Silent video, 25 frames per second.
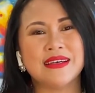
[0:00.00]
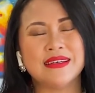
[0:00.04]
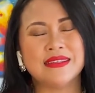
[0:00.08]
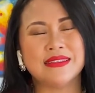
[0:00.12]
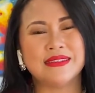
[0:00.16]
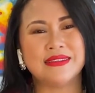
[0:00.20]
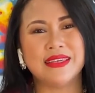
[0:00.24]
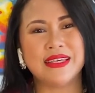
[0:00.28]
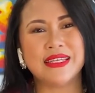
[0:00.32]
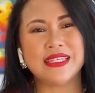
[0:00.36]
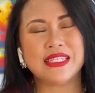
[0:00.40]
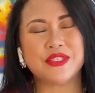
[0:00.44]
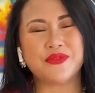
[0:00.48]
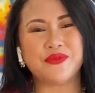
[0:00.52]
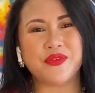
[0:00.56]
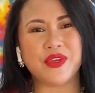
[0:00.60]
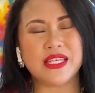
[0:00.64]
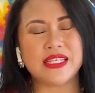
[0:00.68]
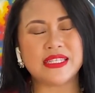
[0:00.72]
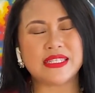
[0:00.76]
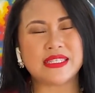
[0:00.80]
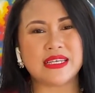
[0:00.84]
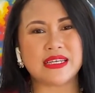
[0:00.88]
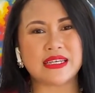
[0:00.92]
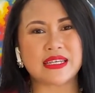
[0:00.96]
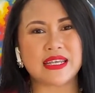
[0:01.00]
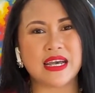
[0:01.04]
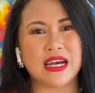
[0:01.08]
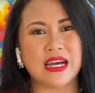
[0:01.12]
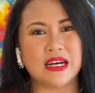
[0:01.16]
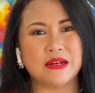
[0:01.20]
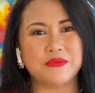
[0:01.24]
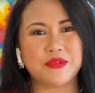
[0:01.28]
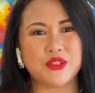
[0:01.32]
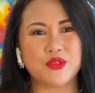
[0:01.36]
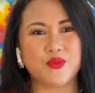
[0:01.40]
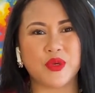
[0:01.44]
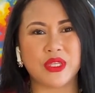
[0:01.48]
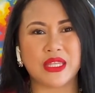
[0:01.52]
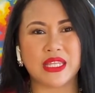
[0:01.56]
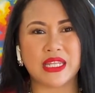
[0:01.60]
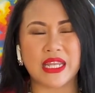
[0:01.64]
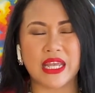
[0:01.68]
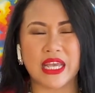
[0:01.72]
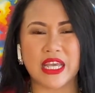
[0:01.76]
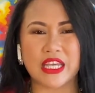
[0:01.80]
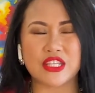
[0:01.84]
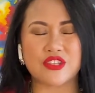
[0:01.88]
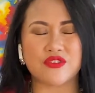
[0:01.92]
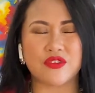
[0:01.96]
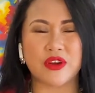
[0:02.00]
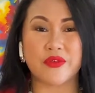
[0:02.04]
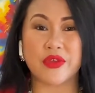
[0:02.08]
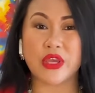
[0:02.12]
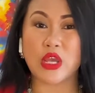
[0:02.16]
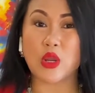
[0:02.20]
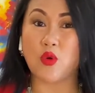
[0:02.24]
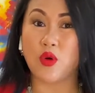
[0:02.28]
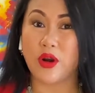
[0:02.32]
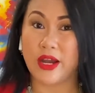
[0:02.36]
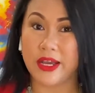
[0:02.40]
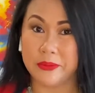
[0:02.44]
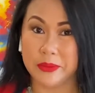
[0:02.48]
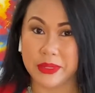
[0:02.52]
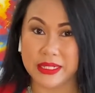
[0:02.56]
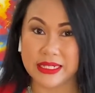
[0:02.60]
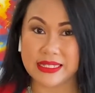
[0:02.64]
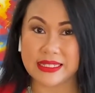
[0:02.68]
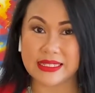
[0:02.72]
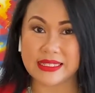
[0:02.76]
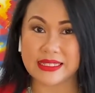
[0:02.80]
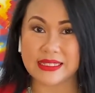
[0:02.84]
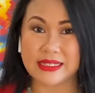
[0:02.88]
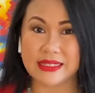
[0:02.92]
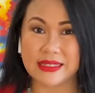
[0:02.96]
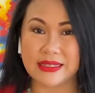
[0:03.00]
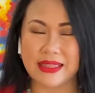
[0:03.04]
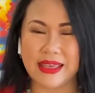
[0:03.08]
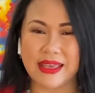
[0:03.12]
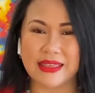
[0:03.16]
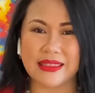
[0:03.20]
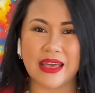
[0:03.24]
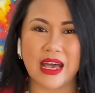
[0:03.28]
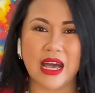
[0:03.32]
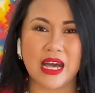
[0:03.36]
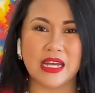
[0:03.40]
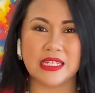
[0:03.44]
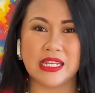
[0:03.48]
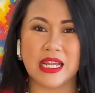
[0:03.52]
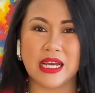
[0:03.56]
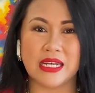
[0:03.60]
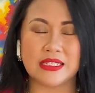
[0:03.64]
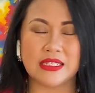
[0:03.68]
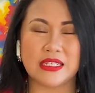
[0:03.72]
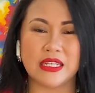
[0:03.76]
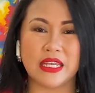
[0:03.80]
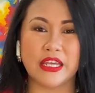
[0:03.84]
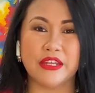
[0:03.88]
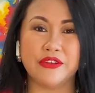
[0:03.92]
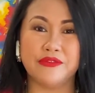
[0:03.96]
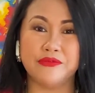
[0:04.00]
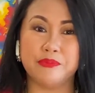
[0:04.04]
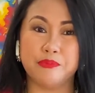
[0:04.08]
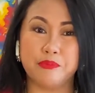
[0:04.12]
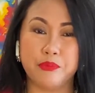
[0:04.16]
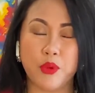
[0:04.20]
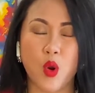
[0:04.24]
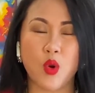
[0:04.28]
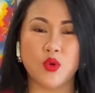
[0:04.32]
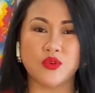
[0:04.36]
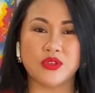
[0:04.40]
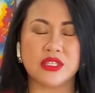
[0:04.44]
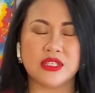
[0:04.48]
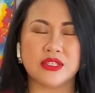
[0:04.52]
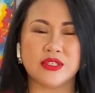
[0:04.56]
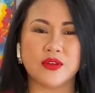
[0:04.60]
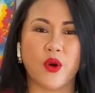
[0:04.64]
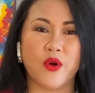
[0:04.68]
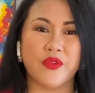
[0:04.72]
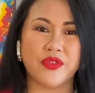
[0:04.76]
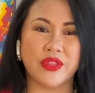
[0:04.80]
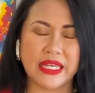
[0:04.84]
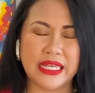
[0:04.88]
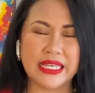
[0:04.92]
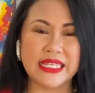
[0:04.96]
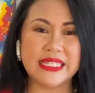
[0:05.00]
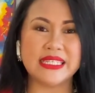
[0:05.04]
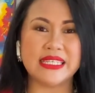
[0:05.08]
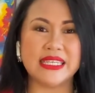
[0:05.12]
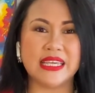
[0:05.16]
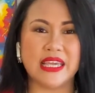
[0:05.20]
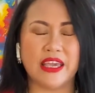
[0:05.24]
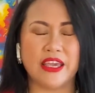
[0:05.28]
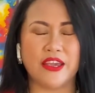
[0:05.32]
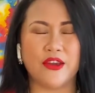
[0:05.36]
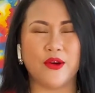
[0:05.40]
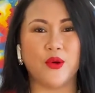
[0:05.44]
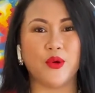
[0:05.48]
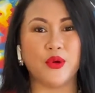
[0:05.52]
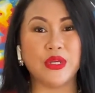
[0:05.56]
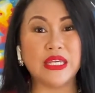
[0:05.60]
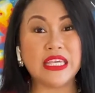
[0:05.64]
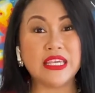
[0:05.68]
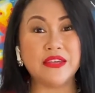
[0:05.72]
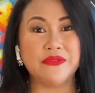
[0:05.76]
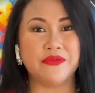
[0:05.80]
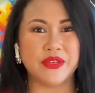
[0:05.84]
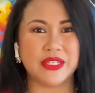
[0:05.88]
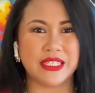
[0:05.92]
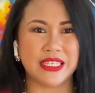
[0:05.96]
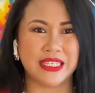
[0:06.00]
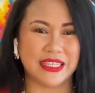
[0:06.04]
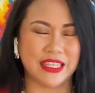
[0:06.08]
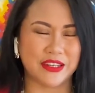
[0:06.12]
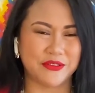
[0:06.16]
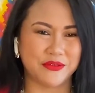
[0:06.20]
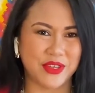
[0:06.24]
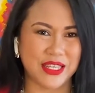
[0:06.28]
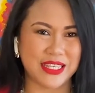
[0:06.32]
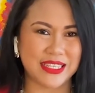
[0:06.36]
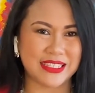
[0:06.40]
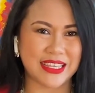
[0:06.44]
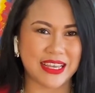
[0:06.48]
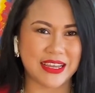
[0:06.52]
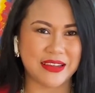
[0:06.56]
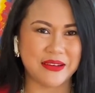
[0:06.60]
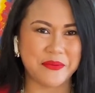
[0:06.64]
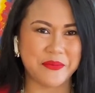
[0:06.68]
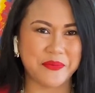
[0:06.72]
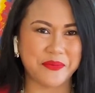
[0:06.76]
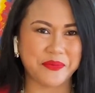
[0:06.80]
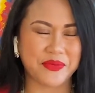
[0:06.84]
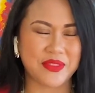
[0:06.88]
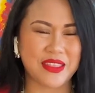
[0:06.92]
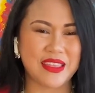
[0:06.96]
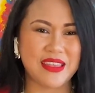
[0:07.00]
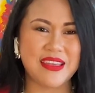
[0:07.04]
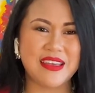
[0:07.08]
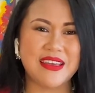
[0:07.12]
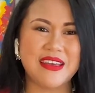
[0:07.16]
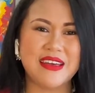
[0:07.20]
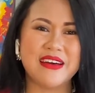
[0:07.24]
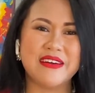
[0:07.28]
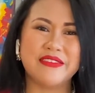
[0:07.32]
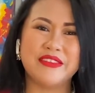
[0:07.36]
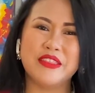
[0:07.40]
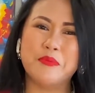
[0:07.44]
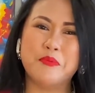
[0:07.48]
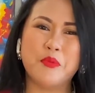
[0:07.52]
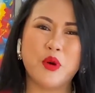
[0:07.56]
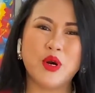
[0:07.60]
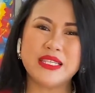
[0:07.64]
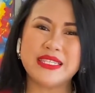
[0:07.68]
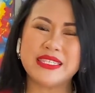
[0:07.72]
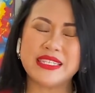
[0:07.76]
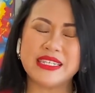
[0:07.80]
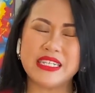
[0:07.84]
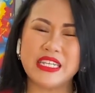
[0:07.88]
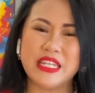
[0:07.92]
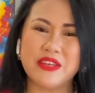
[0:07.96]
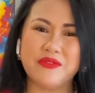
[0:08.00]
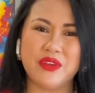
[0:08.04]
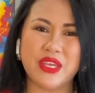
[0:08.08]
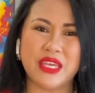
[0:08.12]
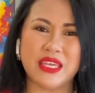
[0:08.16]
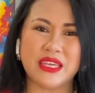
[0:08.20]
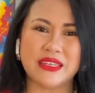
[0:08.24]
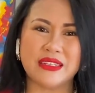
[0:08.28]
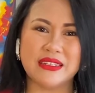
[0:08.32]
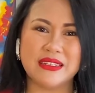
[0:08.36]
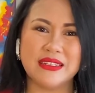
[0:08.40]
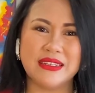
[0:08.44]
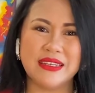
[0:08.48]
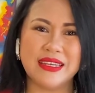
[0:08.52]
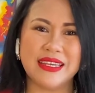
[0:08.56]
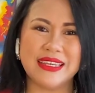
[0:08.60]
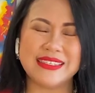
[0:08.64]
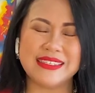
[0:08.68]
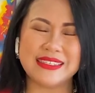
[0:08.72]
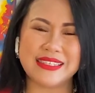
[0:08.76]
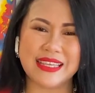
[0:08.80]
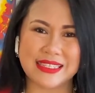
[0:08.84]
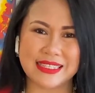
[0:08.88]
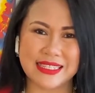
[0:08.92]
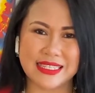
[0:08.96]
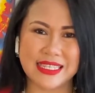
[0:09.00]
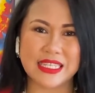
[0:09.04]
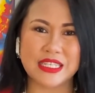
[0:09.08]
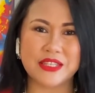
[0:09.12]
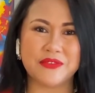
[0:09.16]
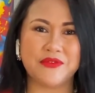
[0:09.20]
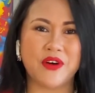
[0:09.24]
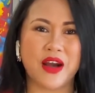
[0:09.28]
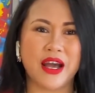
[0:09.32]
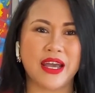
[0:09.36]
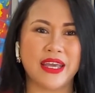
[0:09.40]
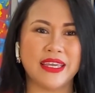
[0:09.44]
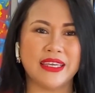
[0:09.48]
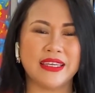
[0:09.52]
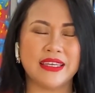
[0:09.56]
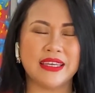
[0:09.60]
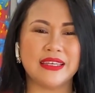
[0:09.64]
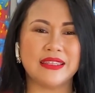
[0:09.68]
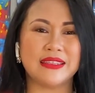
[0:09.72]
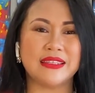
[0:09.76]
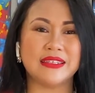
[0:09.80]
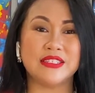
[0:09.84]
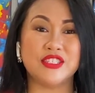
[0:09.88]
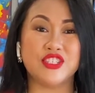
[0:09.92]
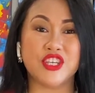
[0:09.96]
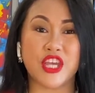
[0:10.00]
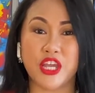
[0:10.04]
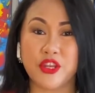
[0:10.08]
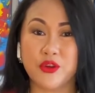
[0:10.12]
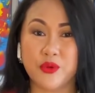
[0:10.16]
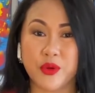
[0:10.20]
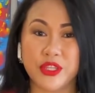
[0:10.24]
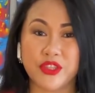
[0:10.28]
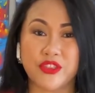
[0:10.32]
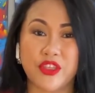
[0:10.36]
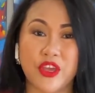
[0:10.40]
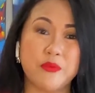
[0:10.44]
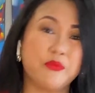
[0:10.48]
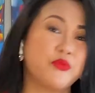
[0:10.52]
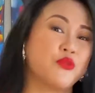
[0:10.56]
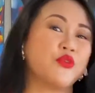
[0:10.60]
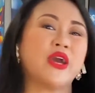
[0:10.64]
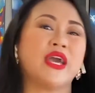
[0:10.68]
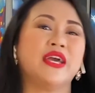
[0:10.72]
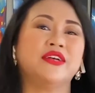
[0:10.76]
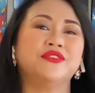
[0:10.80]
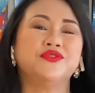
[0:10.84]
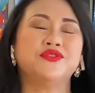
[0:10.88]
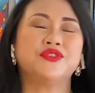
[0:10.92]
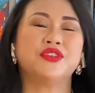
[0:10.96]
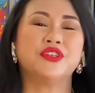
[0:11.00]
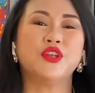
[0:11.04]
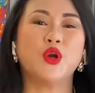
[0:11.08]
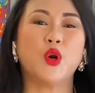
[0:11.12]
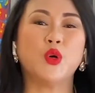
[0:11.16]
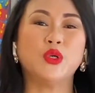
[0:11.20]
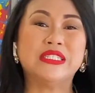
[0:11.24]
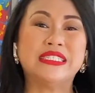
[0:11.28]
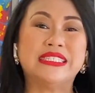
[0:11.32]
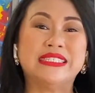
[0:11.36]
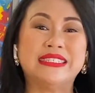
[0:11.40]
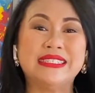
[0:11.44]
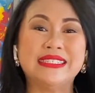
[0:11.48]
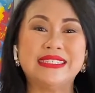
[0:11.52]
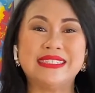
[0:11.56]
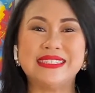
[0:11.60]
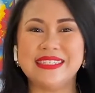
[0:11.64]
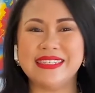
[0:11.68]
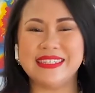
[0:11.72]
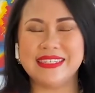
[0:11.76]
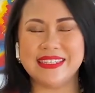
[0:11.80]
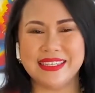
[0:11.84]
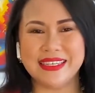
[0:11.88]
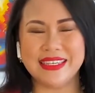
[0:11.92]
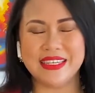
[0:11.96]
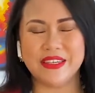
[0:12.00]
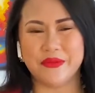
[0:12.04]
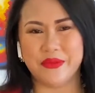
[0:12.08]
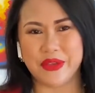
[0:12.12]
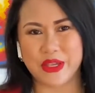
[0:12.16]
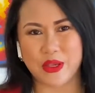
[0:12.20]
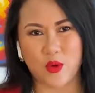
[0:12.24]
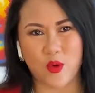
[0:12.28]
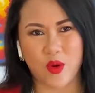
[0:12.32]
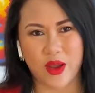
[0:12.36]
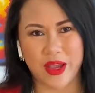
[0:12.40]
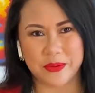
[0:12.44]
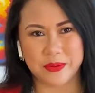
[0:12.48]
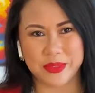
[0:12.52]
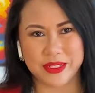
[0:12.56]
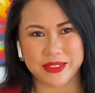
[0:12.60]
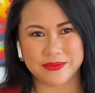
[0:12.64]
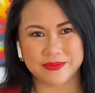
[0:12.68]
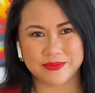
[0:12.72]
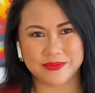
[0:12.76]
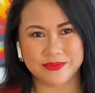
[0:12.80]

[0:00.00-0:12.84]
This visa comes with an extra requirements that are not imposed on the ETA or E-Visitor visa. The most significant is satisfying the Genuine Temporal Entrant or GTE requirement.